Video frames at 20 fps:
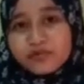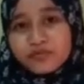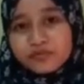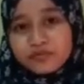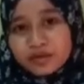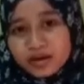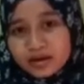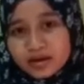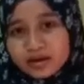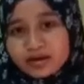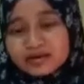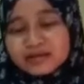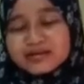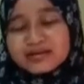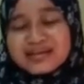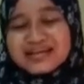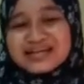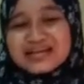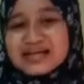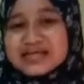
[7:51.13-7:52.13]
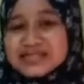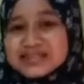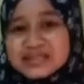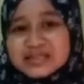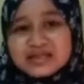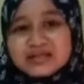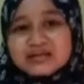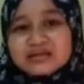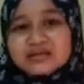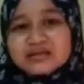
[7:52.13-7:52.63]
where they
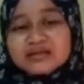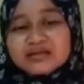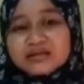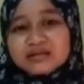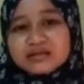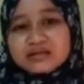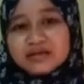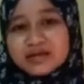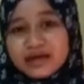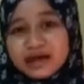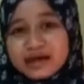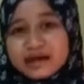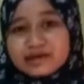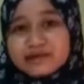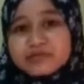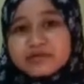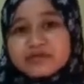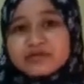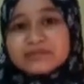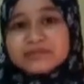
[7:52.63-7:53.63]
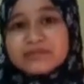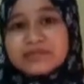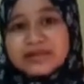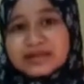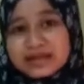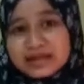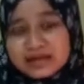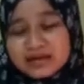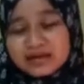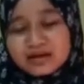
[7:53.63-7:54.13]
doesn't care about
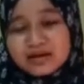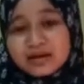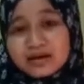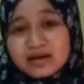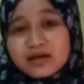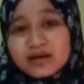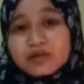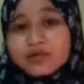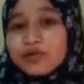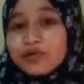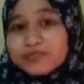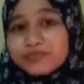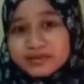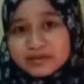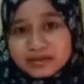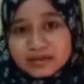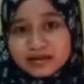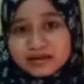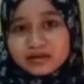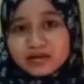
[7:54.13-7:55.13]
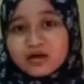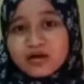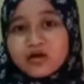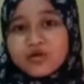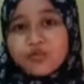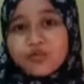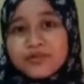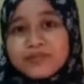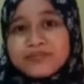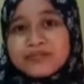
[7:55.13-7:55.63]
Bilal
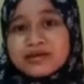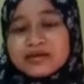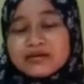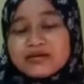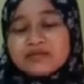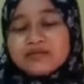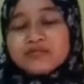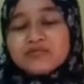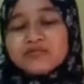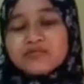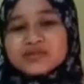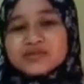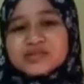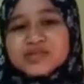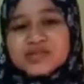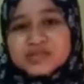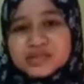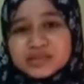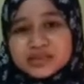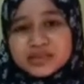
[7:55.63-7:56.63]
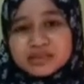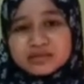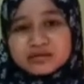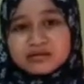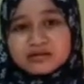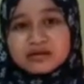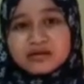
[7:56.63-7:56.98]
when Bilal was injured.